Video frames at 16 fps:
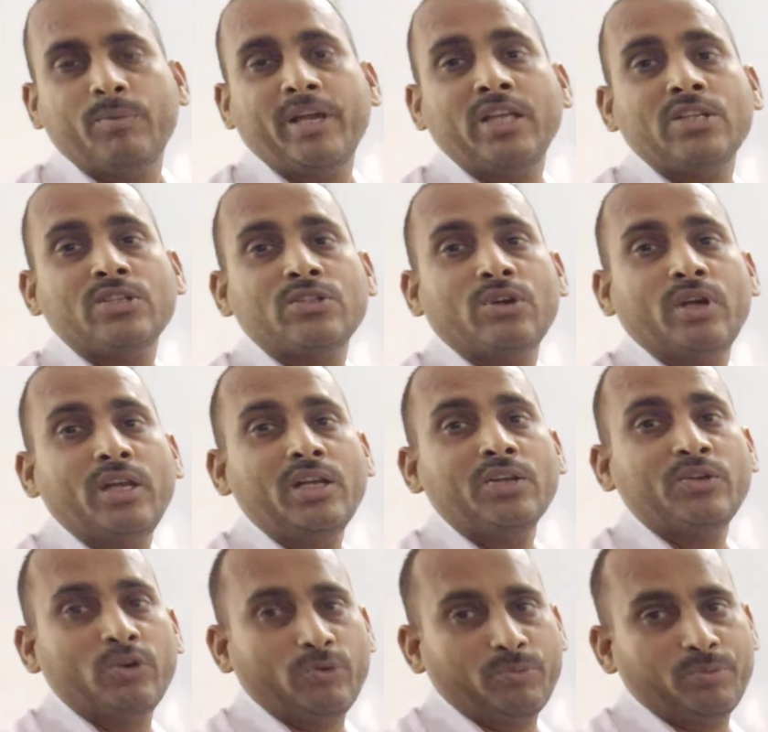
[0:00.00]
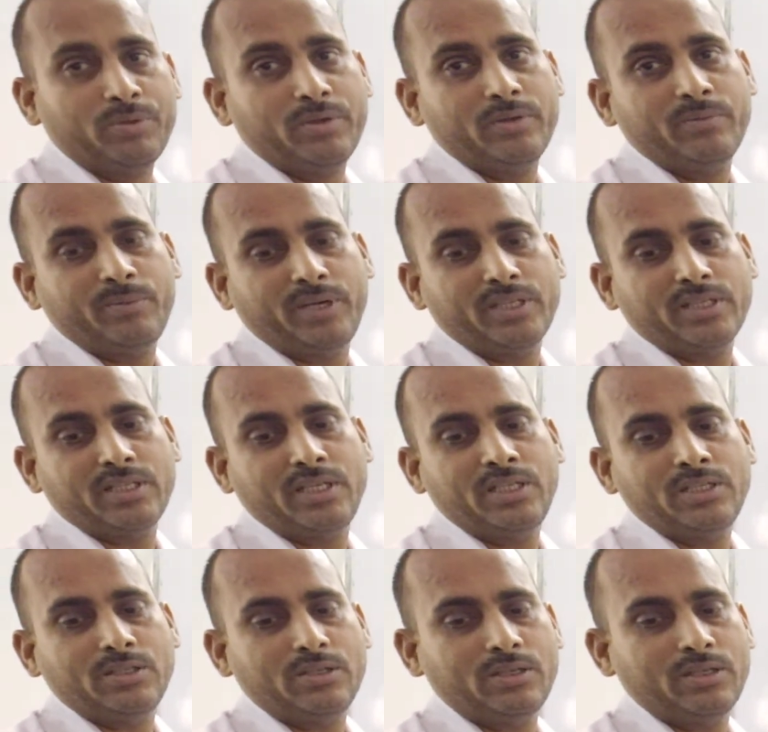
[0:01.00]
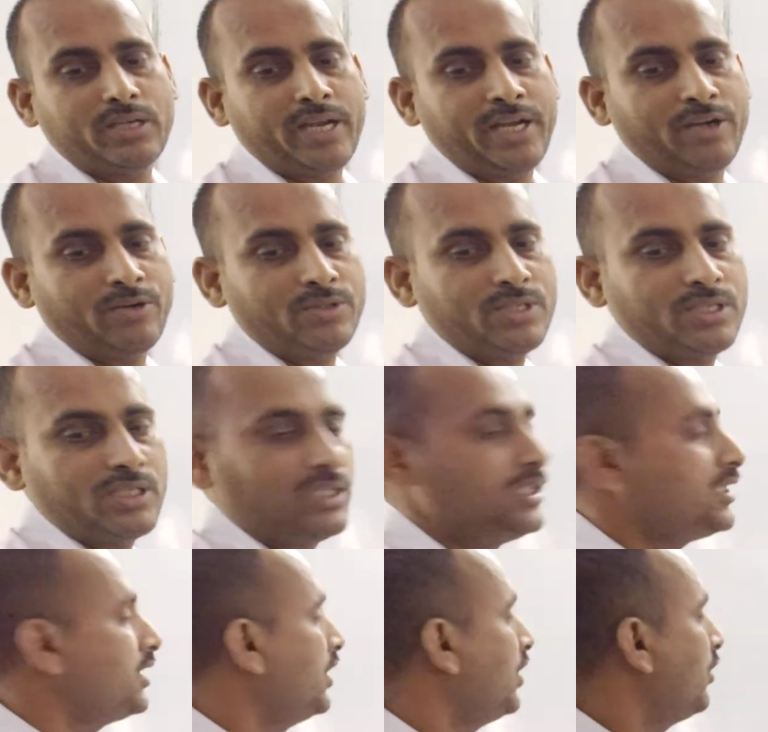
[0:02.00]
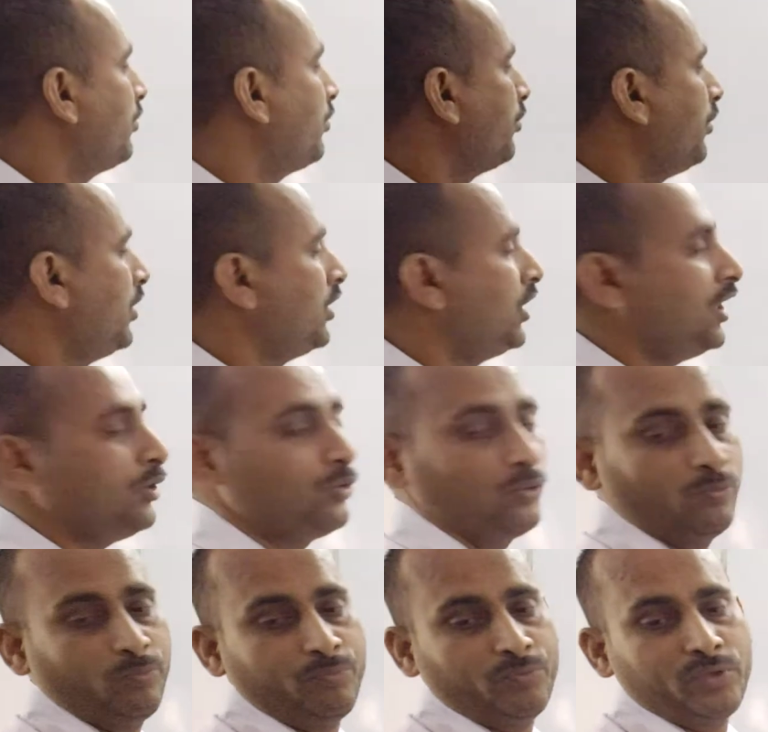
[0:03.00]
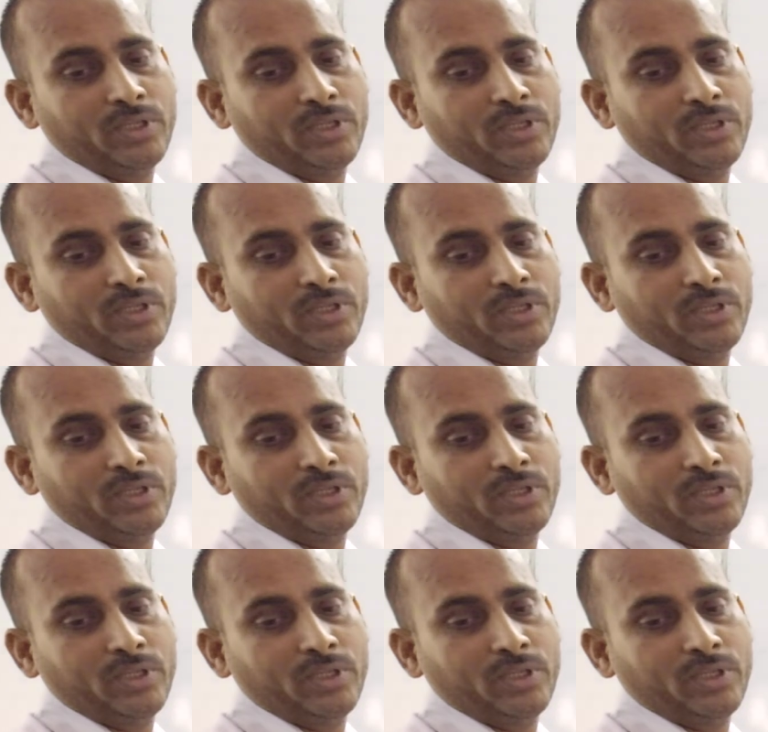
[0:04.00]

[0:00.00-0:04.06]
benzyl group present on nitrogen instead of methyl group,